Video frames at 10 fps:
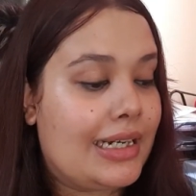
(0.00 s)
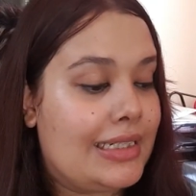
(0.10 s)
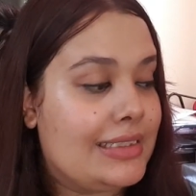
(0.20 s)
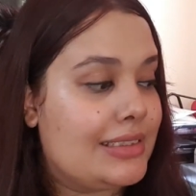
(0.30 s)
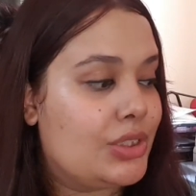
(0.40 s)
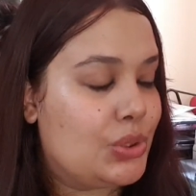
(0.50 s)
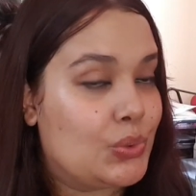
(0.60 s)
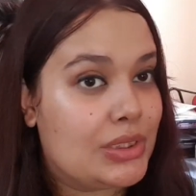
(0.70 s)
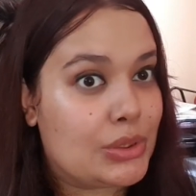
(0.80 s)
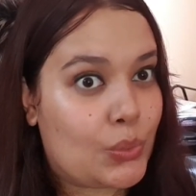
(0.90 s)
I'll just do
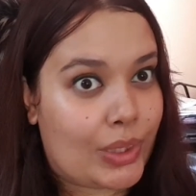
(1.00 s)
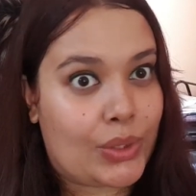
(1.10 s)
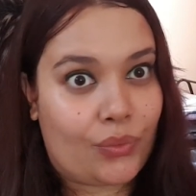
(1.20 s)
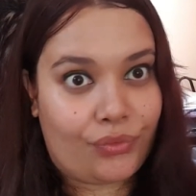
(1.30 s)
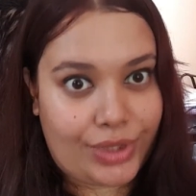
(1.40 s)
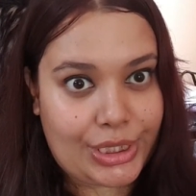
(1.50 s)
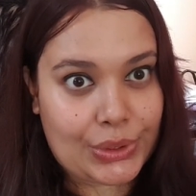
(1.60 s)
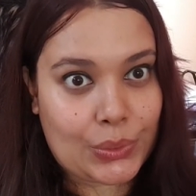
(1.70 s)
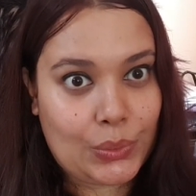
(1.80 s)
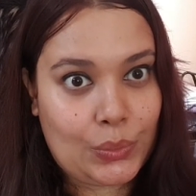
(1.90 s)
this quick
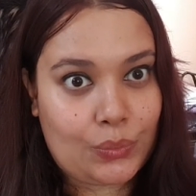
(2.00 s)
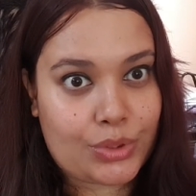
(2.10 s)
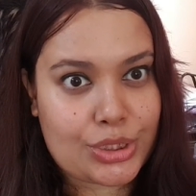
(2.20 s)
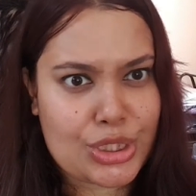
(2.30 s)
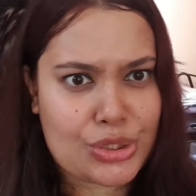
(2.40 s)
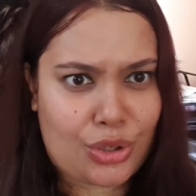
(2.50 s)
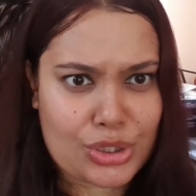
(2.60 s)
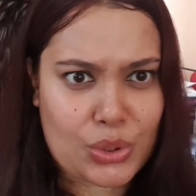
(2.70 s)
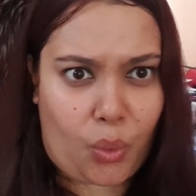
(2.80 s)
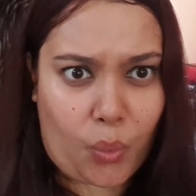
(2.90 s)
video, which is
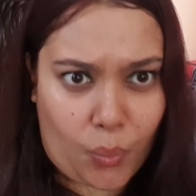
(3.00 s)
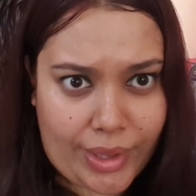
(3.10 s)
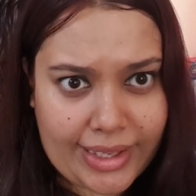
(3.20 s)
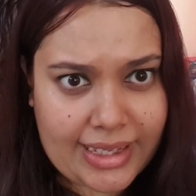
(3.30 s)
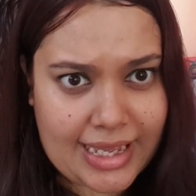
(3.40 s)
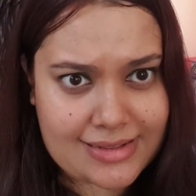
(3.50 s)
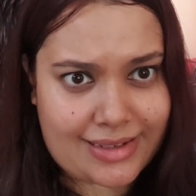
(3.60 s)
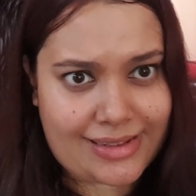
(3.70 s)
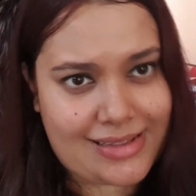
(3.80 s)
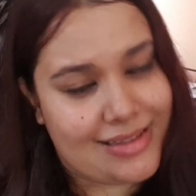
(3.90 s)
not so quick as I
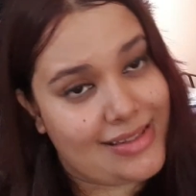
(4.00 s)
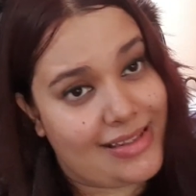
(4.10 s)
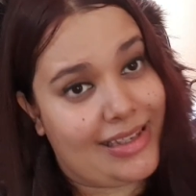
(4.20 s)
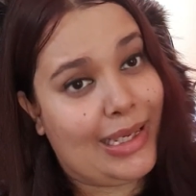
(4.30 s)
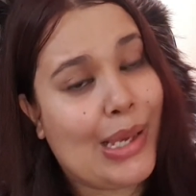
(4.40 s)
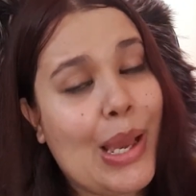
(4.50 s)
can see,